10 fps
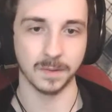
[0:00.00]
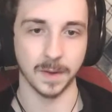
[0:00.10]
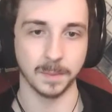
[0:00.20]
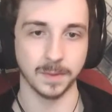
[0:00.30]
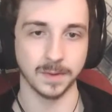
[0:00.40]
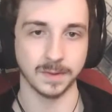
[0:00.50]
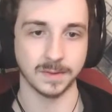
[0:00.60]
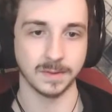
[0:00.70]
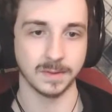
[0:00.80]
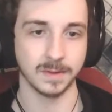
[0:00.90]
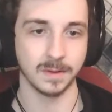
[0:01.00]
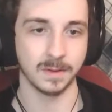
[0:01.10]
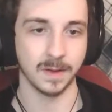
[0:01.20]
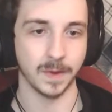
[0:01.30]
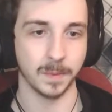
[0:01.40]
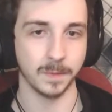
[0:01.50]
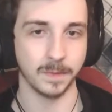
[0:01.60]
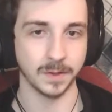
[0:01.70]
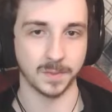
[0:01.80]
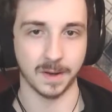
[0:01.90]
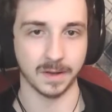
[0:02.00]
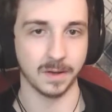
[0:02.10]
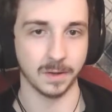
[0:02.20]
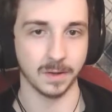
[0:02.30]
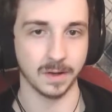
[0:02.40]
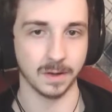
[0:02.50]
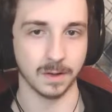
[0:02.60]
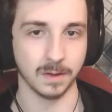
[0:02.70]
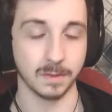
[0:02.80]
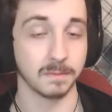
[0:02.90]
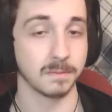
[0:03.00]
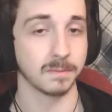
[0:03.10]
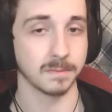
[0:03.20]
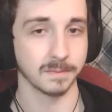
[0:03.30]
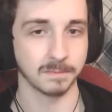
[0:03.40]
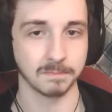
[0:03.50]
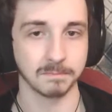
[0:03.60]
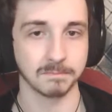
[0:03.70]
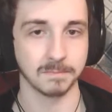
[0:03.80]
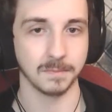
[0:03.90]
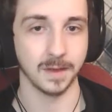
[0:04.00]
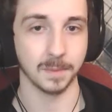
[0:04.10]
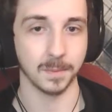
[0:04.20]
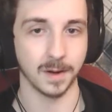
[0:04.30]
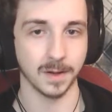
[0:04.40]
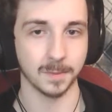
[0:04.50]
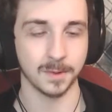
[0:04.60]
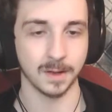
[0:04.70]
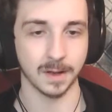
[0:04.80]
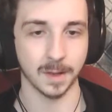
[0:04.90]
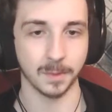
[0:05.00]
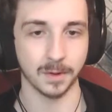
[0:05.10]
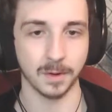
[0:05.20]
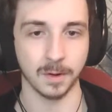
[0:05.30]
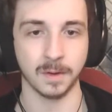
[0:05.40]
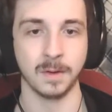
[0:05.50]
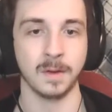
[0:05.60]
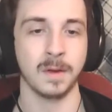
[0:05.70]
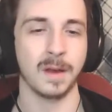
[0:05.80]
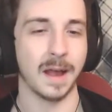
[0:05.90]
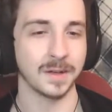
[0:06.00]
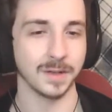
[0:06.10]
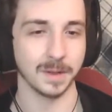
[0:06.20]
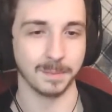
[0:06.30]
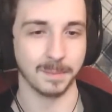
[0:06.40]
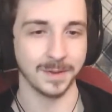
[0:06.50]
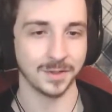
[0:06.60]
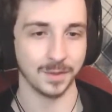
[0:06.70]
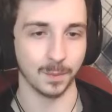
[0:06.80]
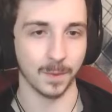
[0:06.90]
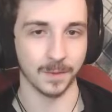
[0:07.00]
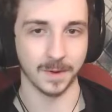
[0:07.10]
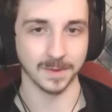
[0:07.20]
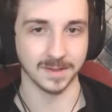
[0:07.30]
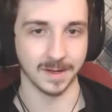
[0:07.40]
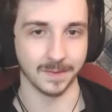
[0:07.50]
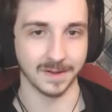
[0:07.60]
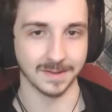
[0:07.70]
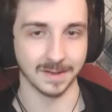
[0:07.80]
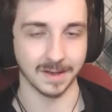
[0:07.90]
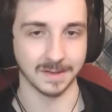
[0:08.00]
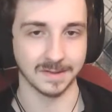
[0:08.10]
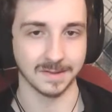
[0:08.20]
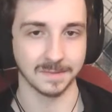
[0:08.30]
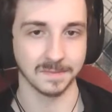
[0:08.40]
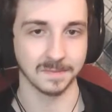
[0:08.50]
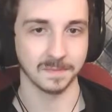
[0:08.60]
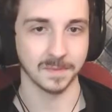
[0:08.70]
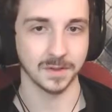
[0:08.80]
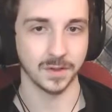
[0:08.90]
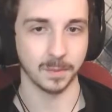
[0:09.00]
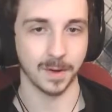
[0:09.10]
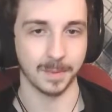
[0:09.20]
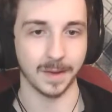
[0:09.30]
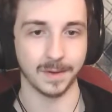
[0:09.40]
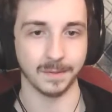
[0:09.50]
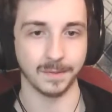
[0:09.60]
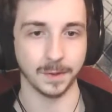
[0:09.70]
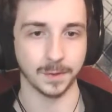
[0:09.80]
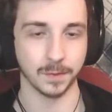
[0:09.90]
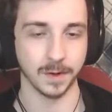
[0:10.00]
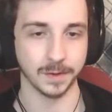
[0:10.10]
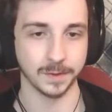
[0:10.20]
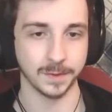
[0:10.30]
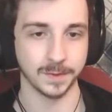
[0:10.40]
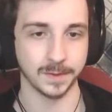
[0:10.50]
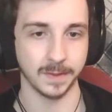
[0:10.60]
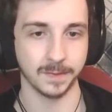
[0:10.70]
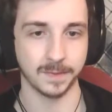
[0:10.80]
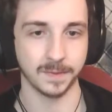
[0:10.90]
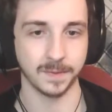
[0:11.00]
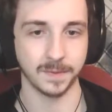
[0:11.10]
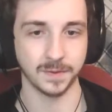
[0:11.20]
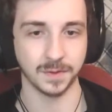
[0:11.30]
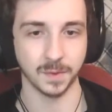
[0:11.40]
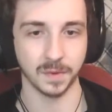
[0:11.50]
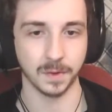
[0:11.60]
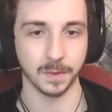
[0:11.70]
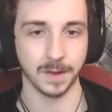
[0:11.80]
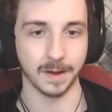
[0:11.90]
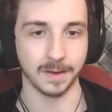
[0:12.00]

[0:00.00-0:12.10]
If I put Finch back here, he can body up on that guy pretty hard. Actually, I bet she one rounds then if that's the case. She would probably have to have Finch in range if she's going to do that.